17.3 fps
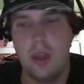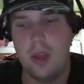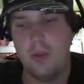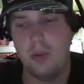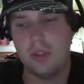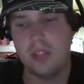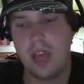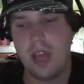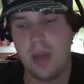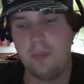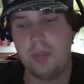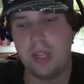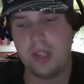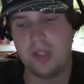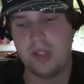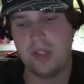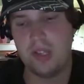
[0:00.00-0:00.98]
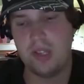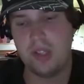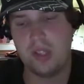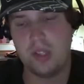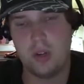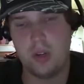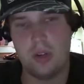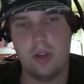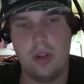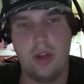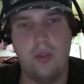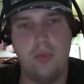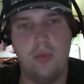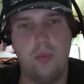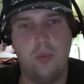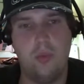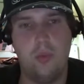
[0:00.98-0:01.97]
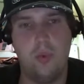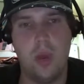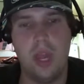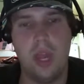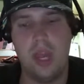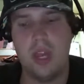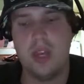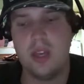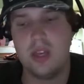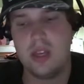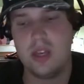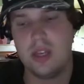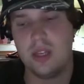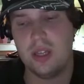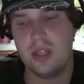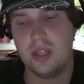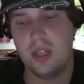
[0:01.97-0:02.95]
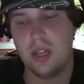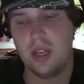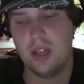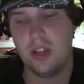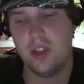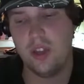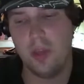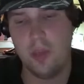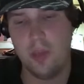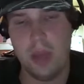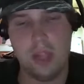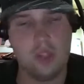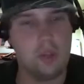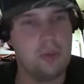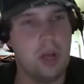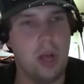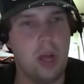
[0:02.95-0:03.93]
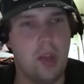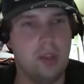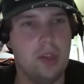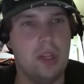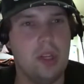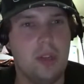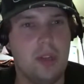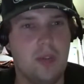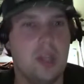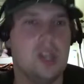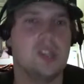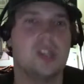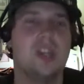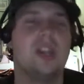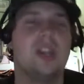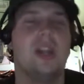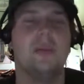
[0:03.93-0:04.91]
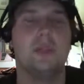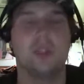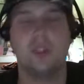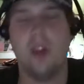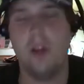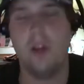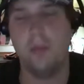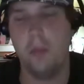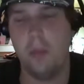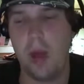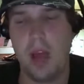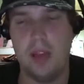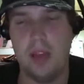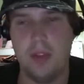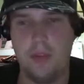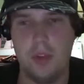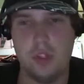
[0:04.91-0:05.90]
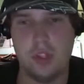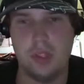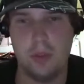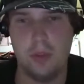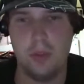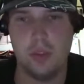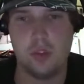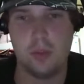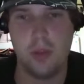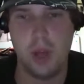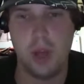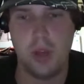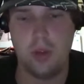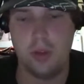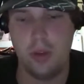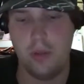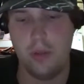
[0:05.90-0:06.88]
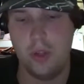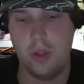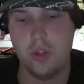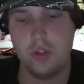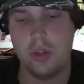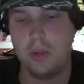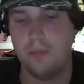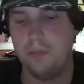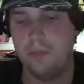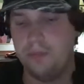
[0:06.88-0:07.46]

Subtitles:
And with that being said, starting off with the Metropolitan Division. I'm going to start off with my division, the Metropolitan Division.